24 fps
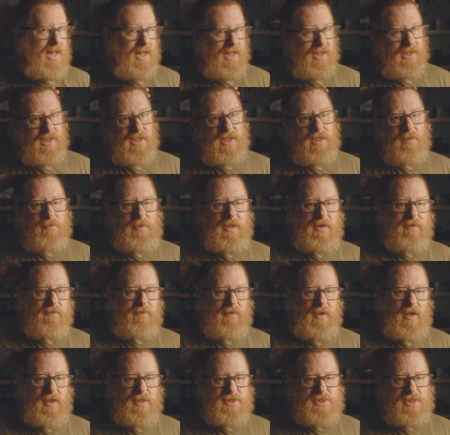A little bit
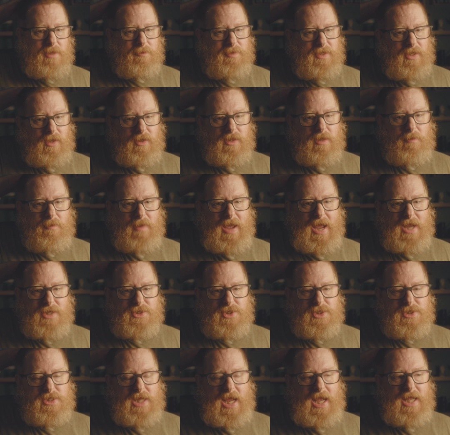of something on the back
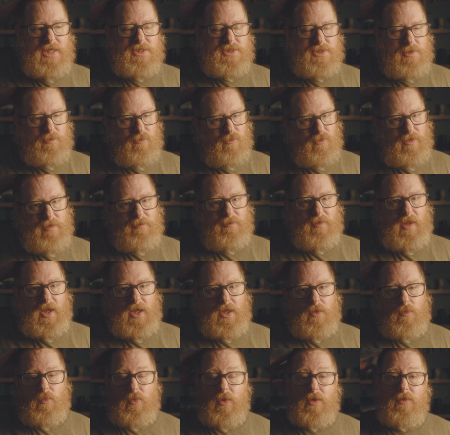just to add some rim
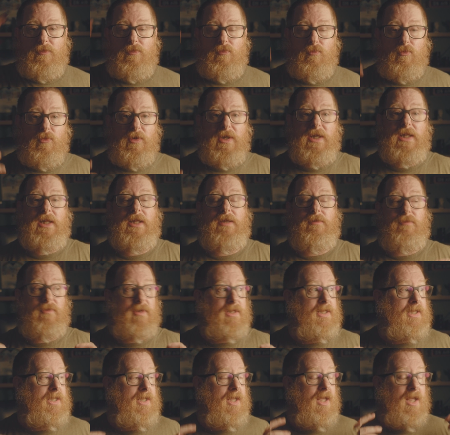light would
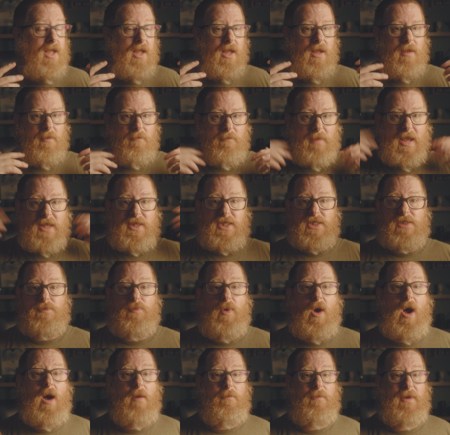really make this
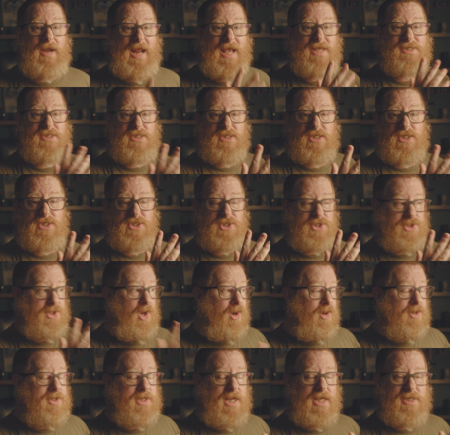pop. But as the
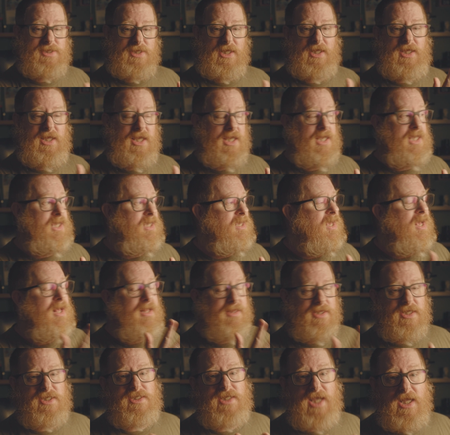start, as the key,
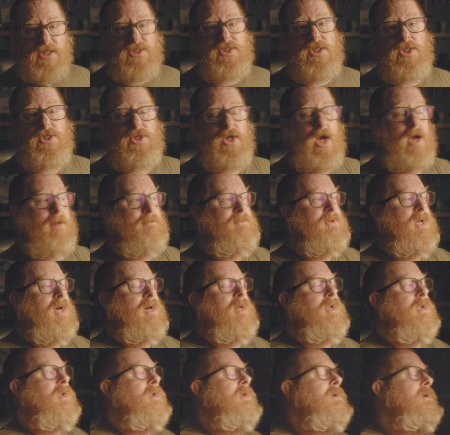this gets the job done.